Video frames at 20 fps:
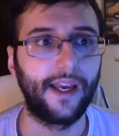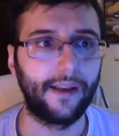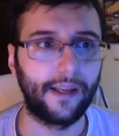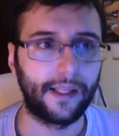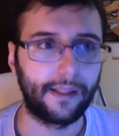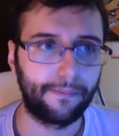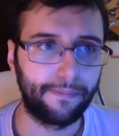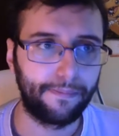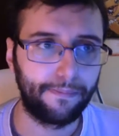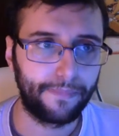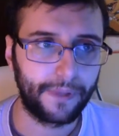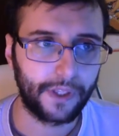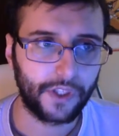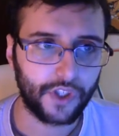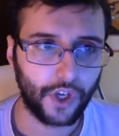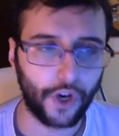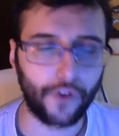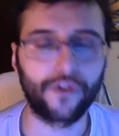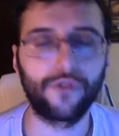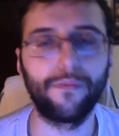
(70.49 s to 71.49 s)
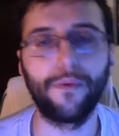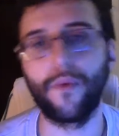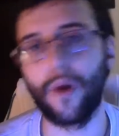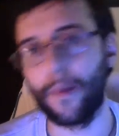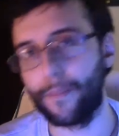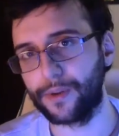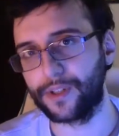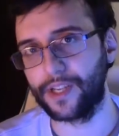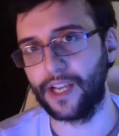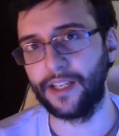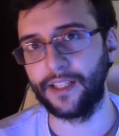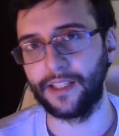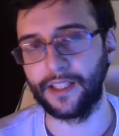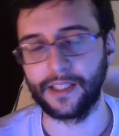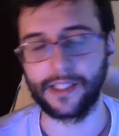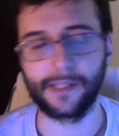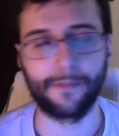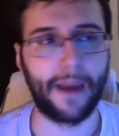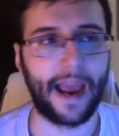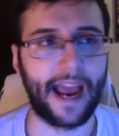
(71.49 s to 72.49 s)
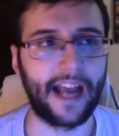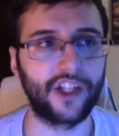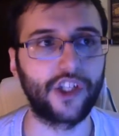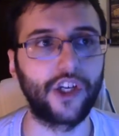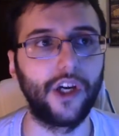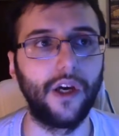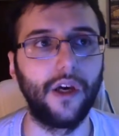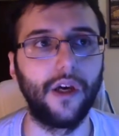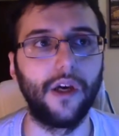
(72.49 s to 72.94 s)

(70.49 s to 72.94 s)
It deserves to be represented in Smash.